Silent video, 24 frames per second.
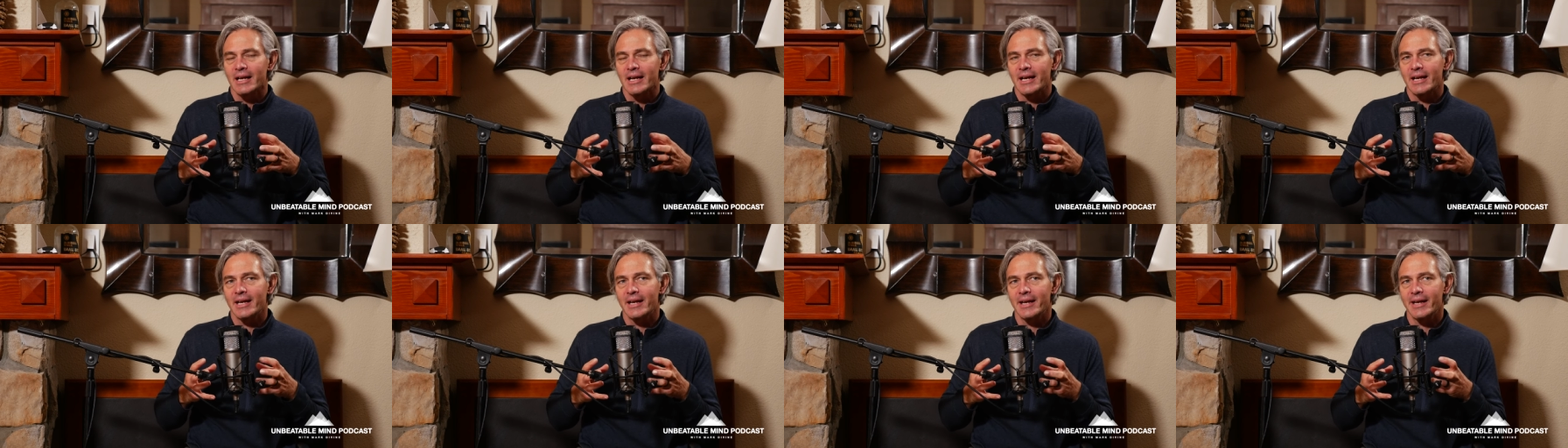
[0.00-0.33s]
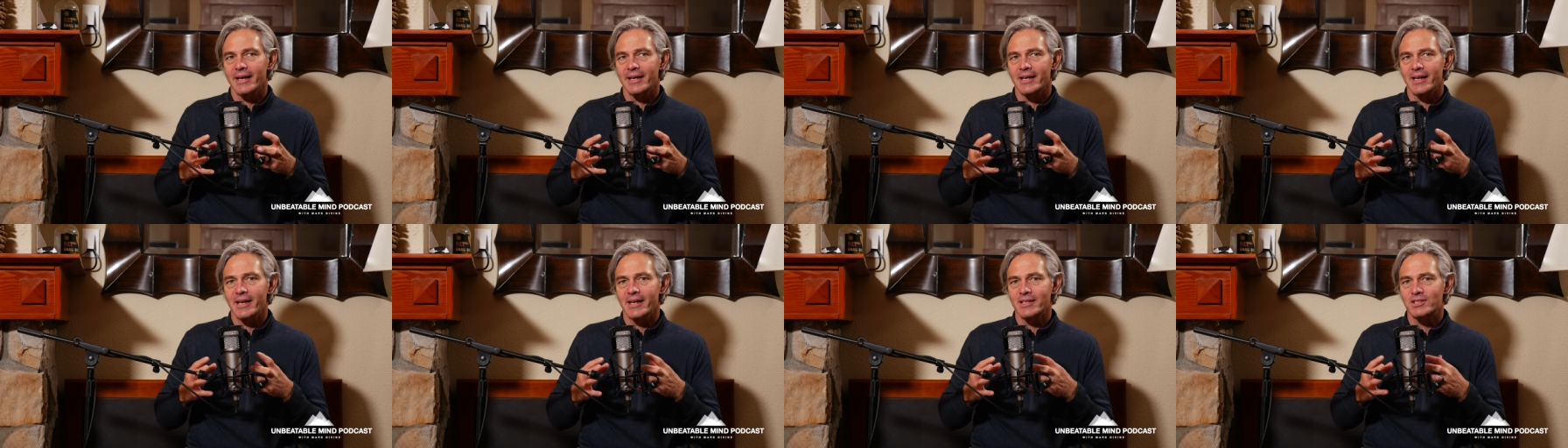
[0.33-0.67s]
it,
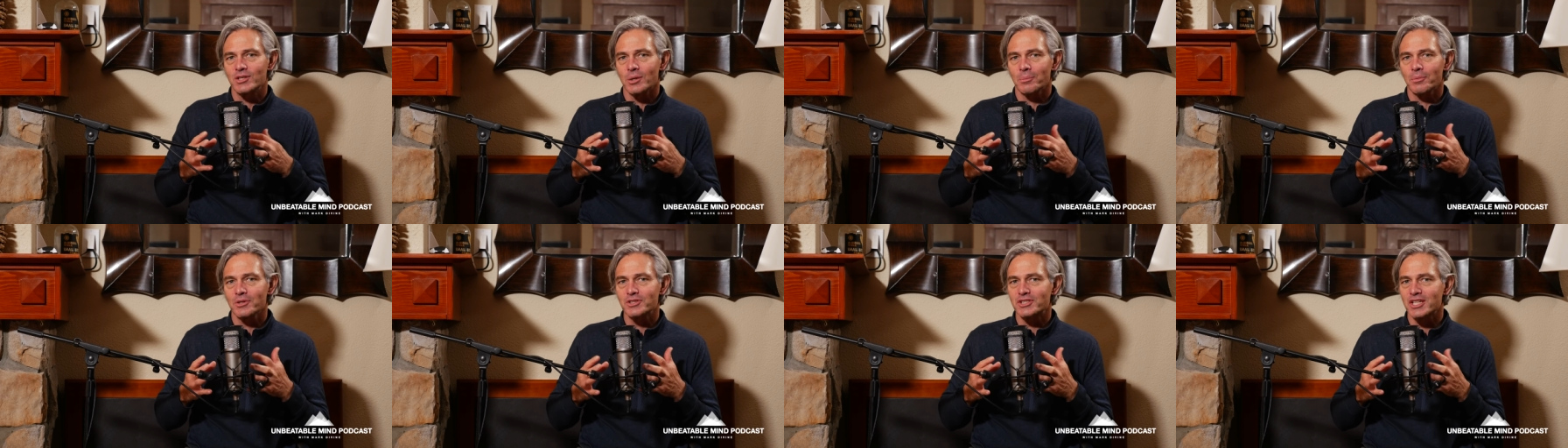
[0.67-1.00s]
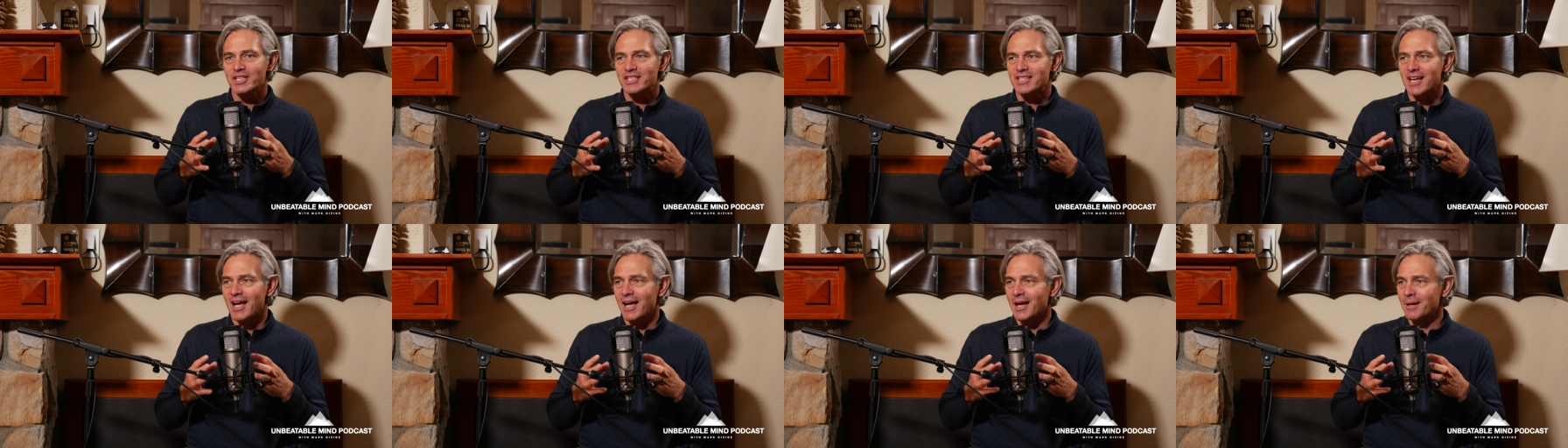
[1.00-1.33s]
it's almost a
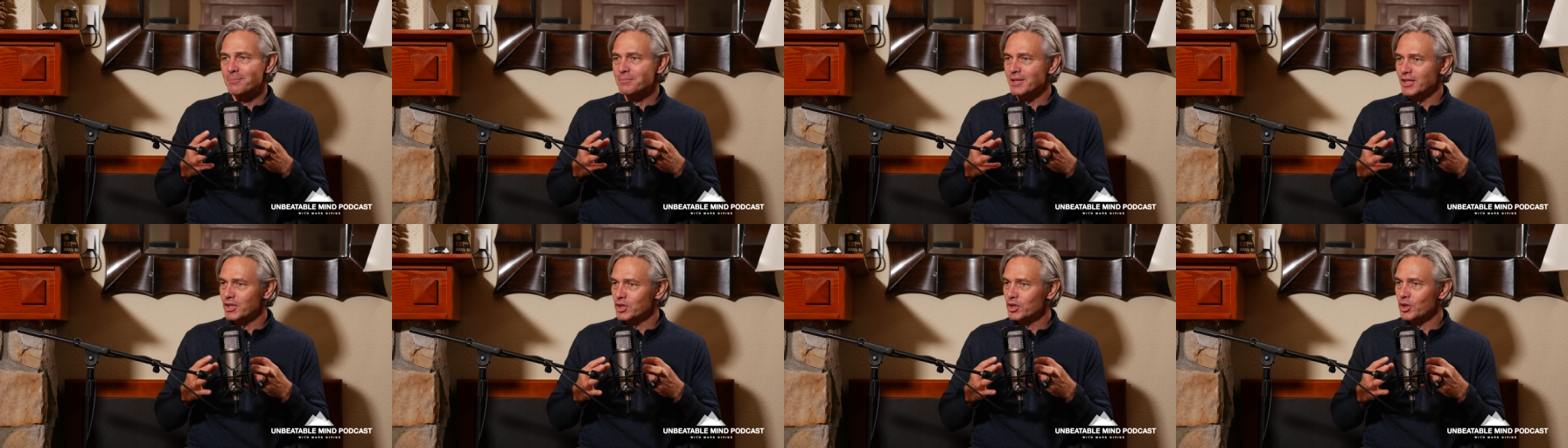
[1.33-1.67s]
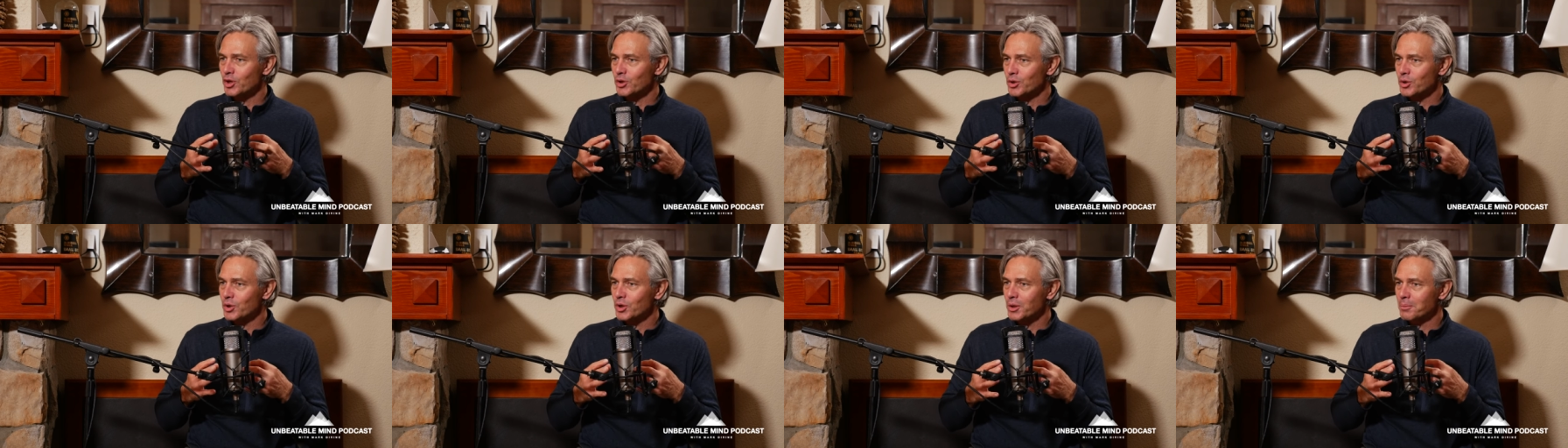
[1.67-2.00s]
time that you
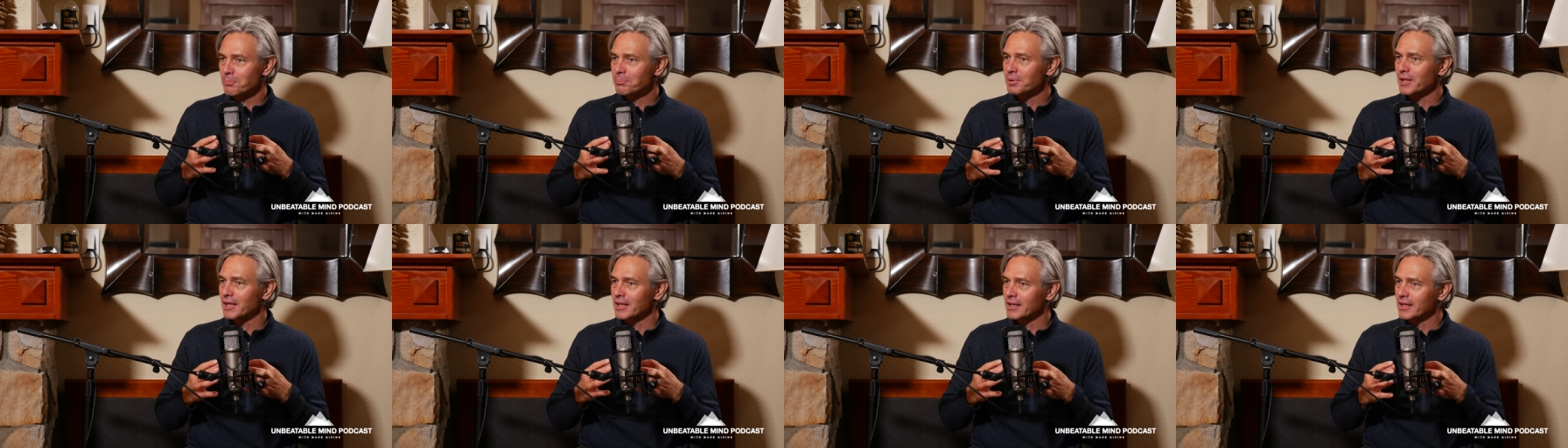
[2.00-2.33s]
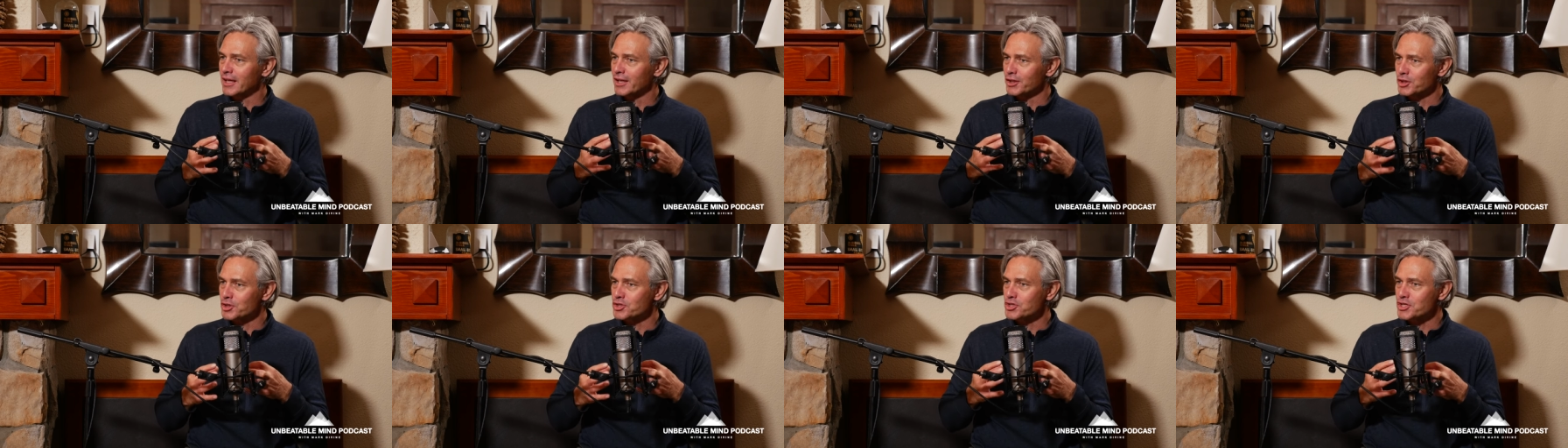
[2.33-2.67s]
don't completely
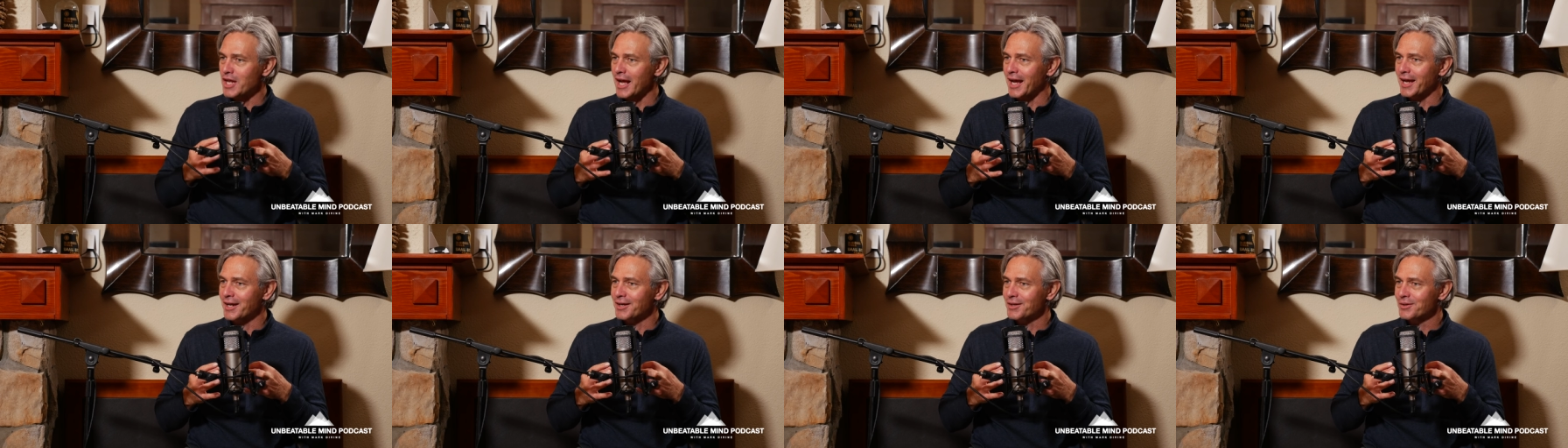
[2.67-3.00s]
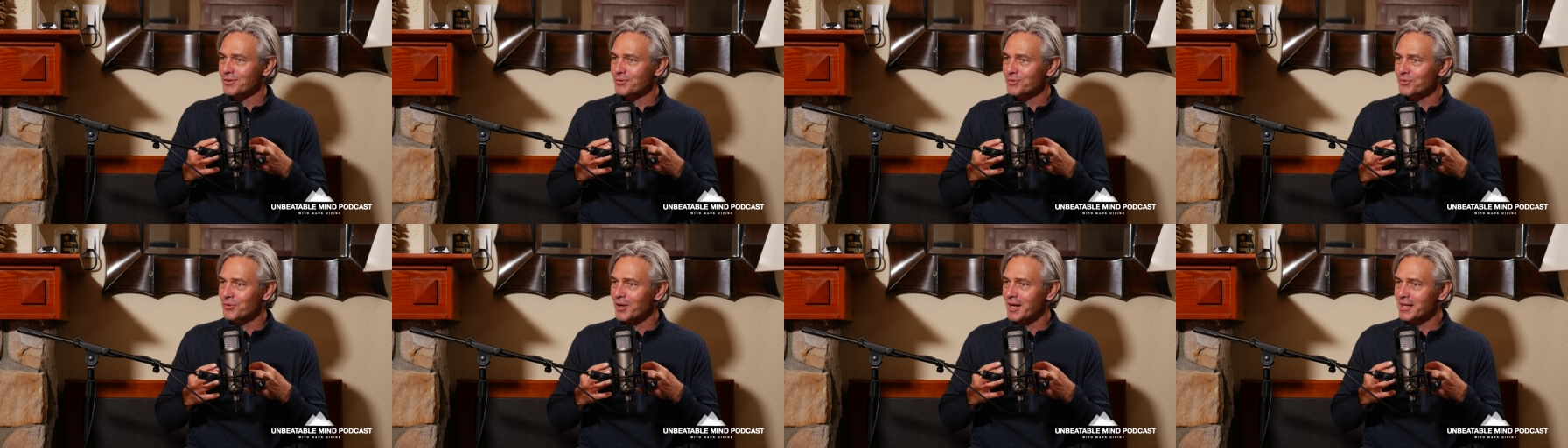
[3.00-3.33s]
understand
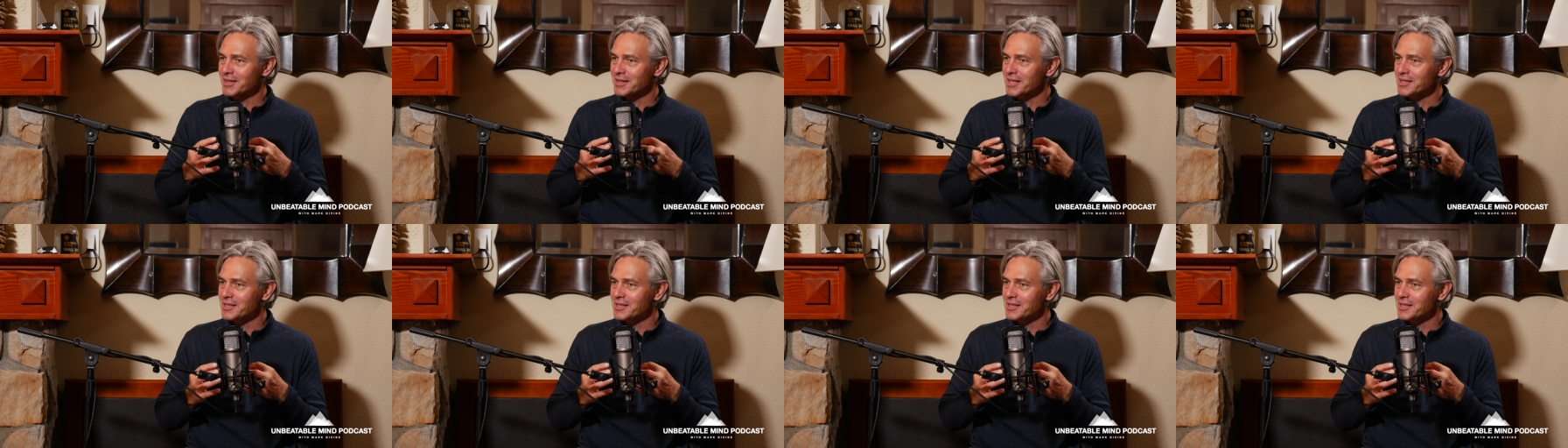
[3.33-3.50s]
right, right?